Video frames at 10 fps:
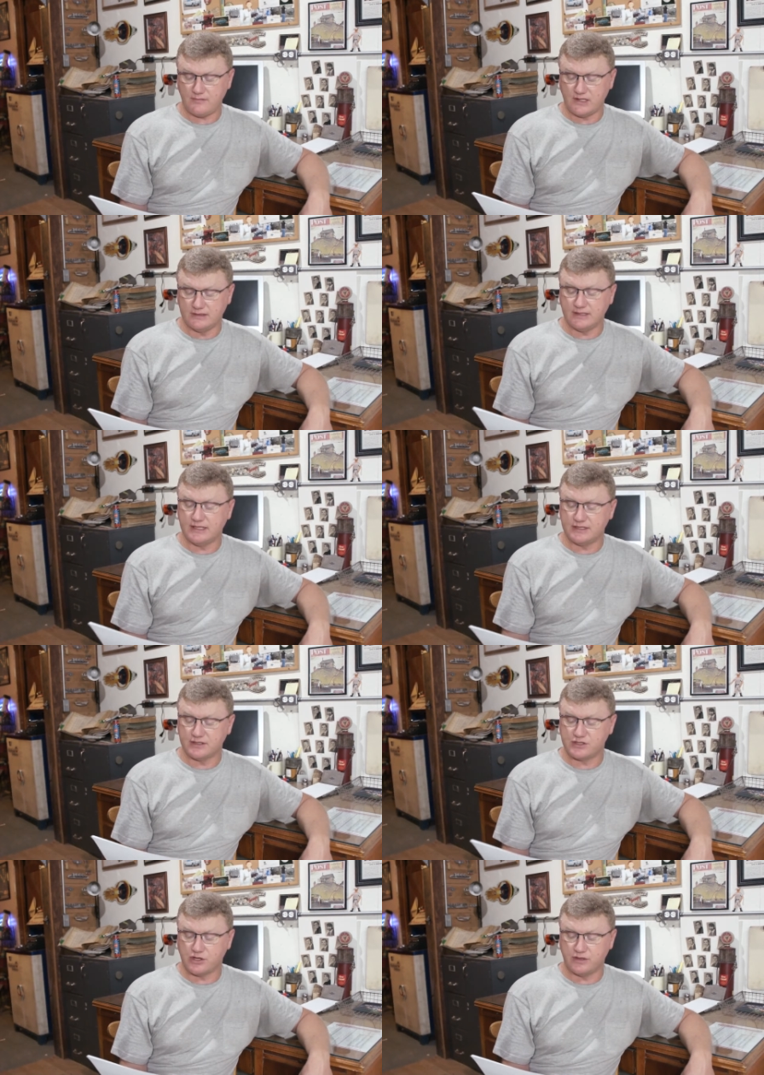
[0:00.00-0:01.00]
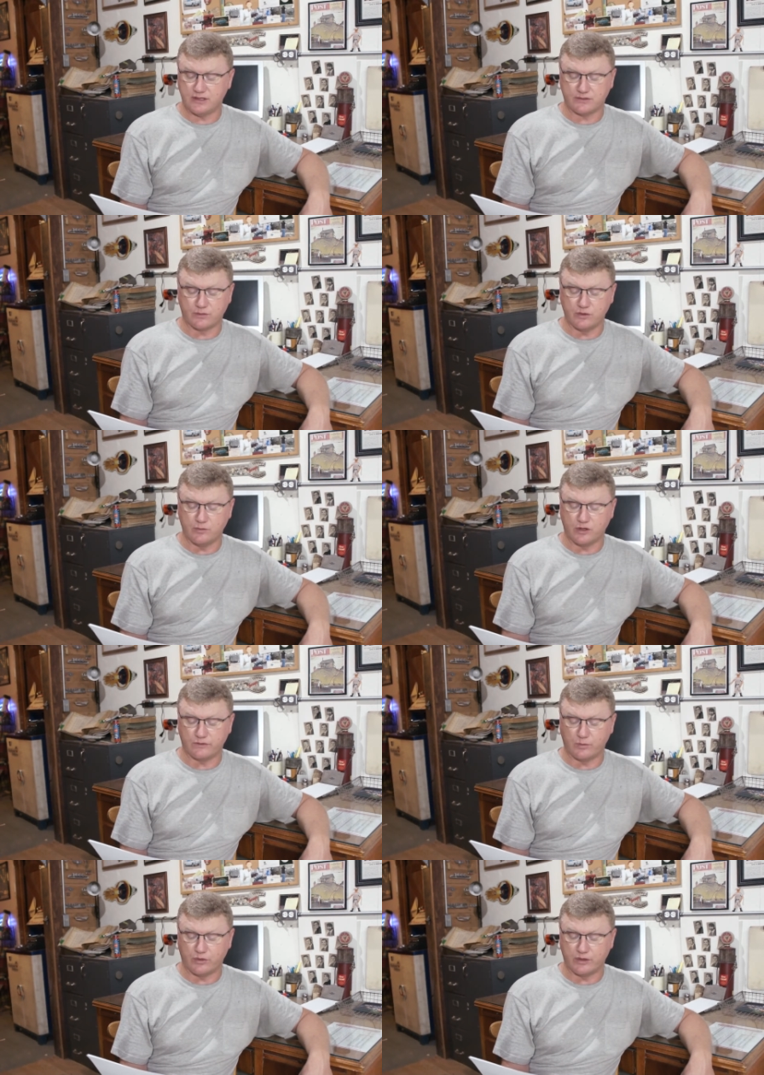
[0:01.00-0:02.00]
Then they took Jonah and threw him
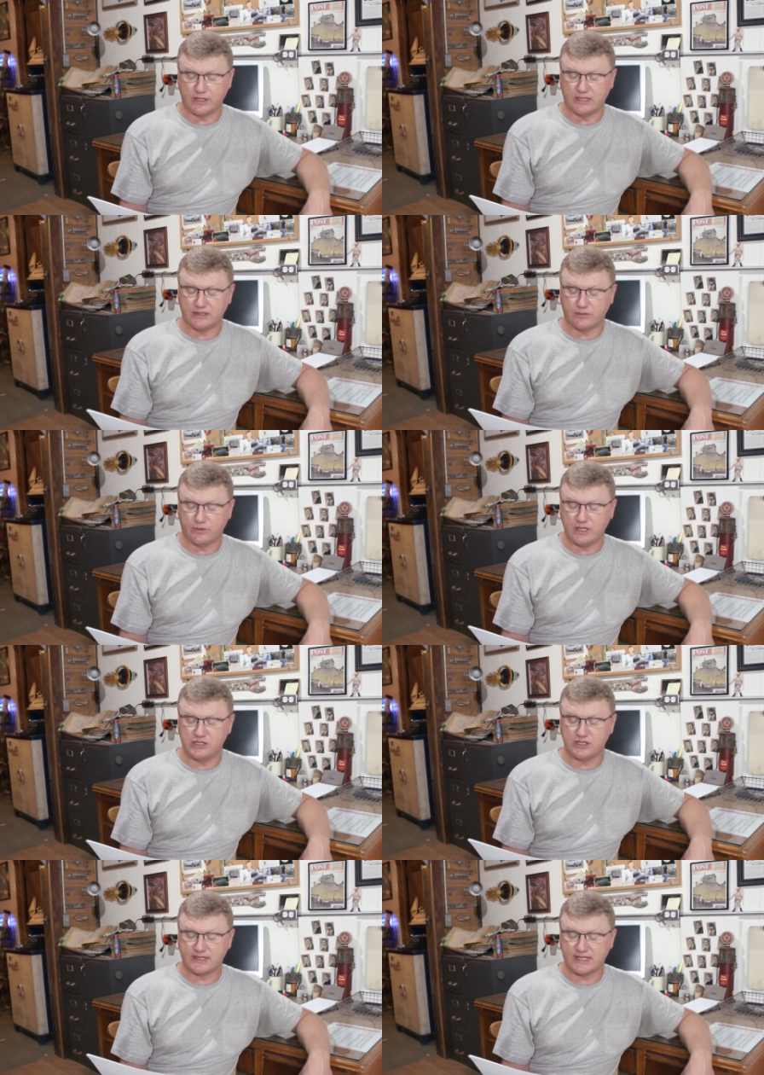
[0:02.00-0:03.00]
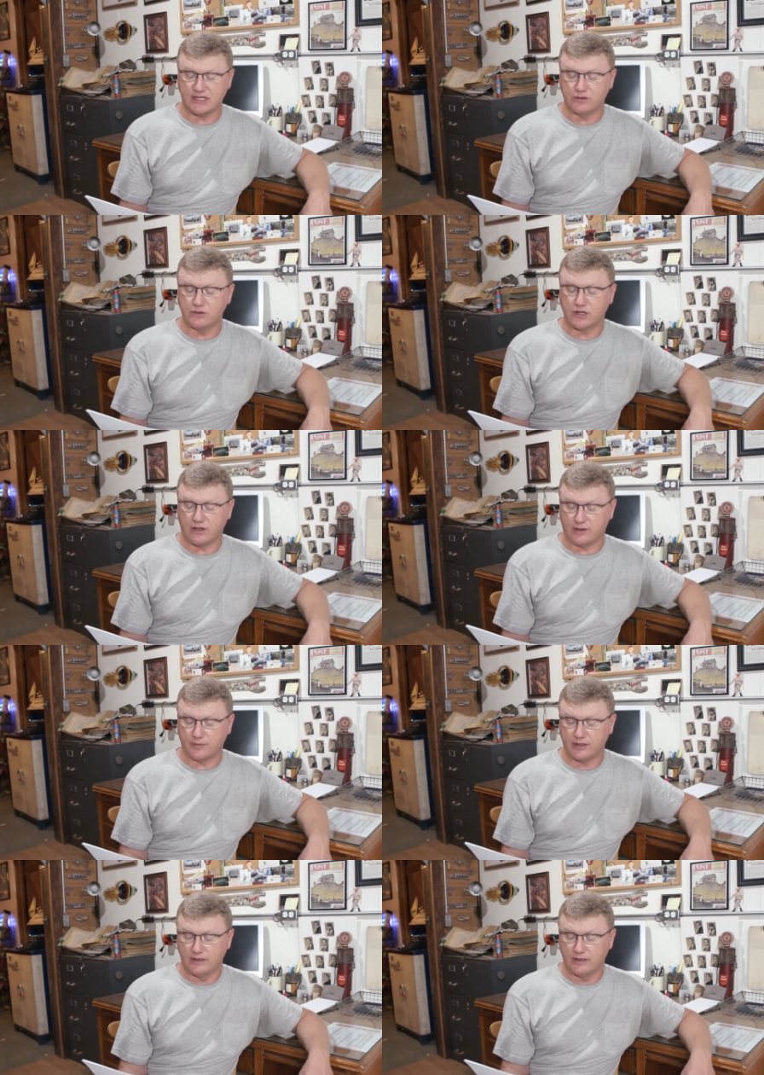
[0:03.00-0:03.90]
overboard, and the raging sea grew calm.